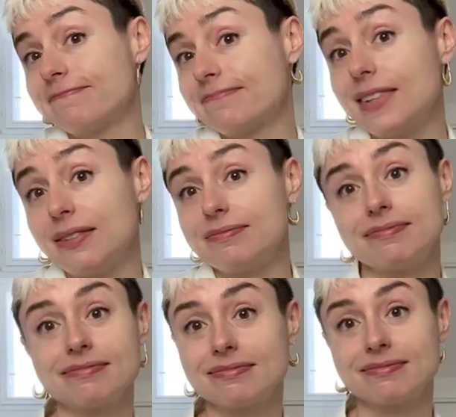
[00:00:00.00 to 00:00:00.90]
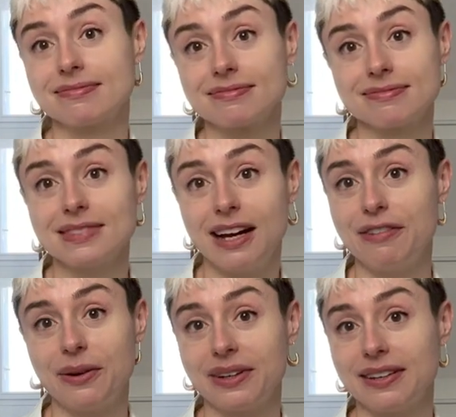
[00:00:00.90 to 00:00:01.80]
Yeah, I
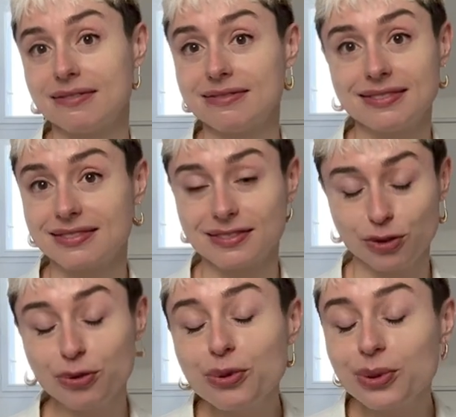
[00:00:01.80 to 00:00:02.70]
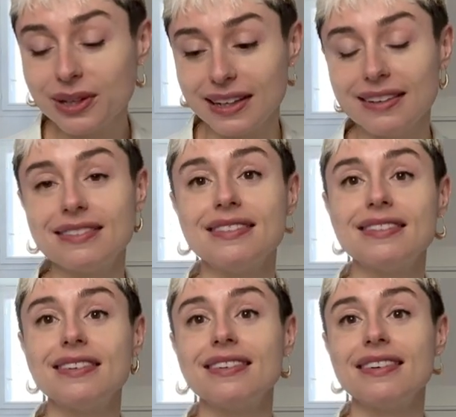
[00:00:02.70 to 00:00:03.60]
found it truly
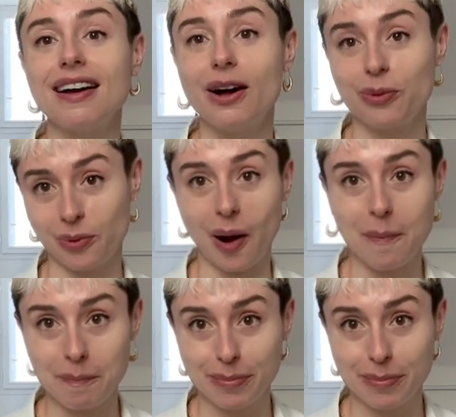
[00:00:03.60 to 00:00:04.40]
a romp.